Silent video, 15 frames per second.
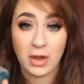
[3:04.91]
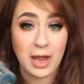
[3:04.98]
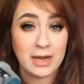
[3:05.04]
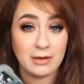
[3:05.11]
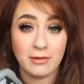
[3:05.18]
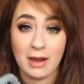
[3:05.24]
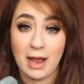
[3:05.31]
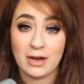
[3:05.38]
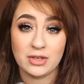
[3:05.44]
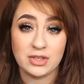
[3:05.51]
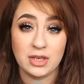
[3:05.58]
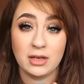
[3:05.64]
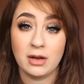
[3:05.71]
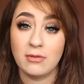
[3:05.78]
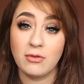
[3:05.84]
any reaction,
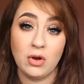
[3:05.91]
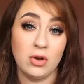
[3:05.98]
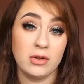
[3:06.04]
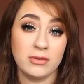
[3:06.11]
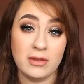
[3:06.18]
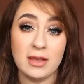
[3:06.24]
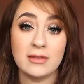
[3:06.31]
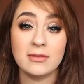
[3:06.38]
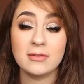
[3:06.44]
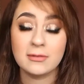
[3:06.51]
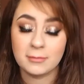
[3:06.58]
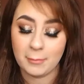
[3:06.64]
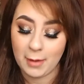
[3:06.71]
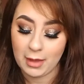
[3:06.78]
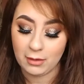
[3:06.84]
and of course it
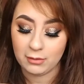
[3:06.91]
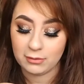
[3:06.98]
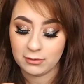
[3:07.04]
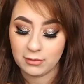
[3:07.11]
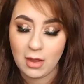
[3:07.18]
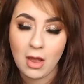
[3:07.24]
smells